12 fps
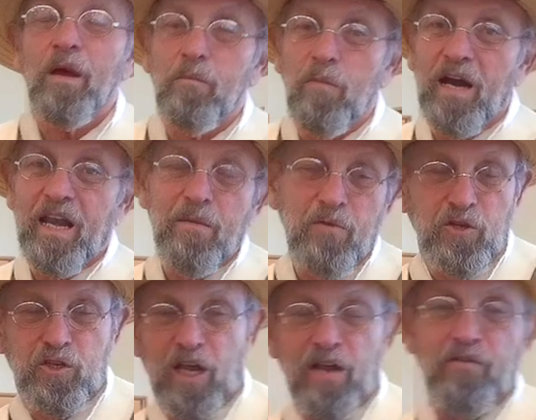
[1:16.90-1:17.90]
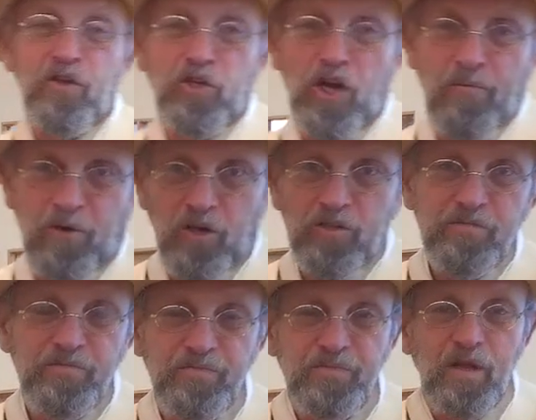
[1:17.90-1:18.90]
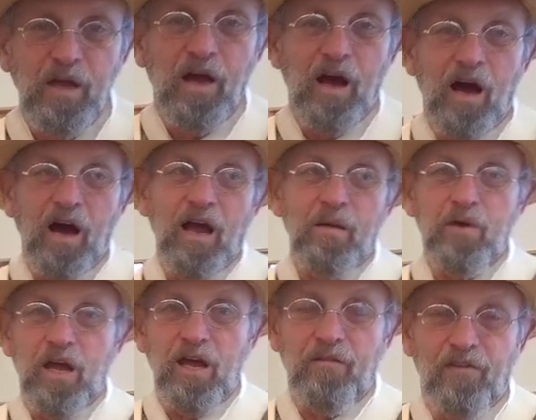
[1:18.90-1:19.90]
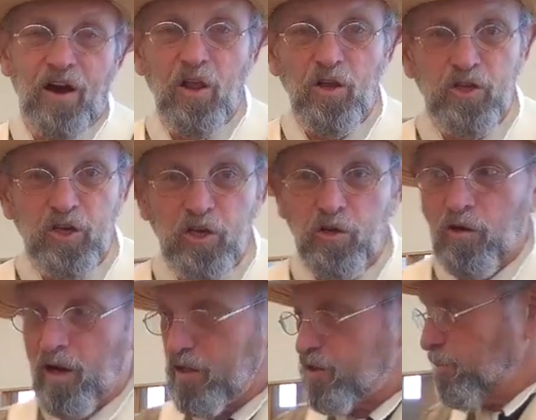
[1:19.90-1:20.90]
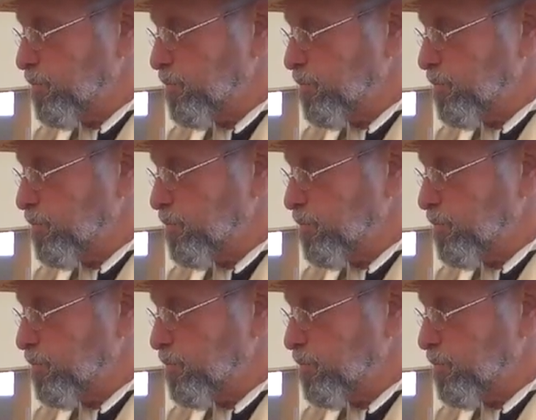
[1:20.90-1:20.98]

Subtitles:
My name is David Jamiel. I'm a volunteer at the